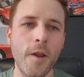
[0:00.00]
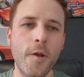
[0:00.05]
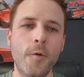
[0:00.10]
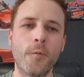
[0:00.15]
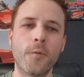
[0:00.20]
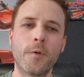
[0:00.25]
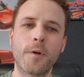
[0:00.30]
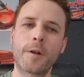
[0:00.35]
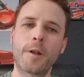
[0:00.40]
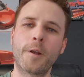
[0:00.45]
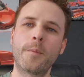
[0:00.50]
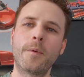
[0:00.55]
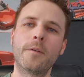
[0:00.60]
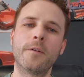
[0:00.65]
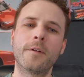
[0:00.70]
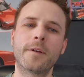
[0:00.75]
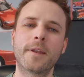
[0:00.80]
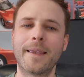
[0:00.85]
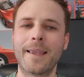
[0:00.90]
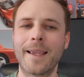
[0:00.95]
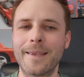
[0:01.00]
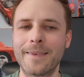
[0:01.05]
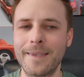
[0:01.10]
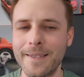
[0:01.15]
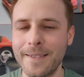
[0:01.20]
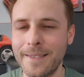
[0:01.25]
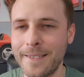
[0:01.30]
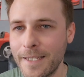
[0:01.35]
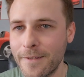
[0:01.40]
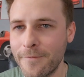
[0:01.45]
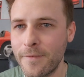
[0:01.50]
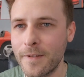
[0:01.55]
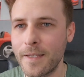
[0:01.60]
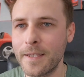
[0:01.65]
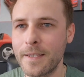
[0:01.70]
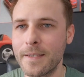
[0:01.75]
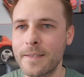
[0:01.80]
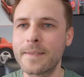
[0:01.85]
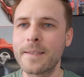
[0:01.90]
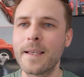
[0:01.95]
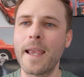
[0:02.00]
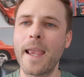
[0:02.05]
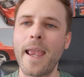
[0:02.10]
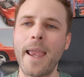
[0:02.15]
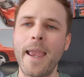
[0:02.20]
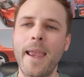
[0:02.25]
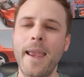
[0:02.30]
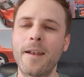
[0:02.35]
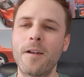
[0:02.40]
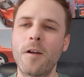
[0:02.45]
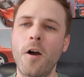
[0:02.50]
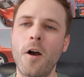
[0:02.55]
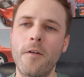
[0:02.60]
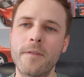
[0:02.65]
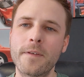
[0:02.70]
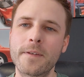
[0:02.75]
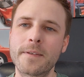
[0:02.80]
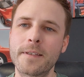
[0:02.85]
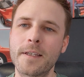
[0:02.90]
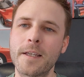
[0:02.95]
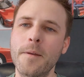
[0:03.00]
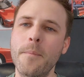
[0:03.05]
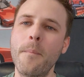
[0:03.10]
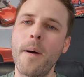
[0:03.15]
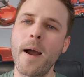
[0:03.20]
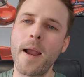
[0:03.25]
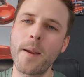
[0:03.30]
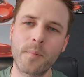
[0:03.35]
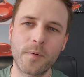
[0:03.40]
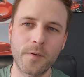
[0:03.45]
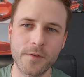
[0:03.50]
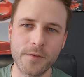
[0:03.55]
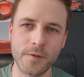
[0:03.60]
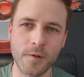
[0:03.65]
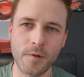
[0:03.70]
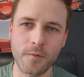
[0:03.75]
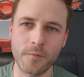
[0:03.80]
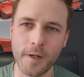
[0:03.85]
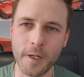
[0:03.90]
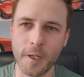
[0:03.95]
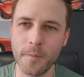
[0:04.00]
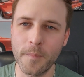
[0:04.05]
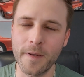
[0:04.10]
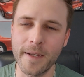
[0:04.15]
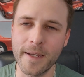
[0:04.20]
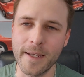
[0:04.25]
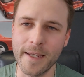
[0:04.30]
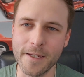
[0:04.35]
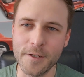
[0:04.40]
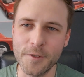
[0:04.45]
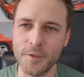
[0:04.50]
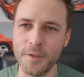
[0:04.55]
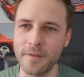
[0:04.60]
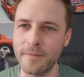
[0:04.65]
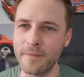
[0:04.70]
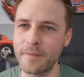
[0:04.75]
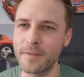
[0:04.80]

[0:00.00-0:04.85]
We're going to be looking at the dividends and obviously my personal recommendation.